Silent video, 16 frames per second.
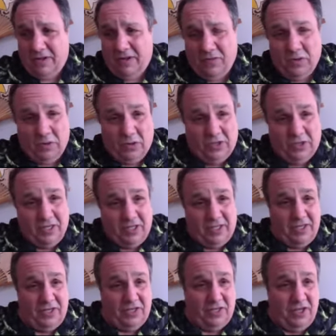you looked at
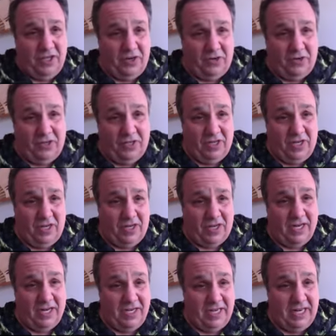this year's
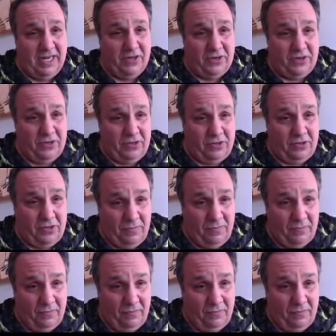contenders?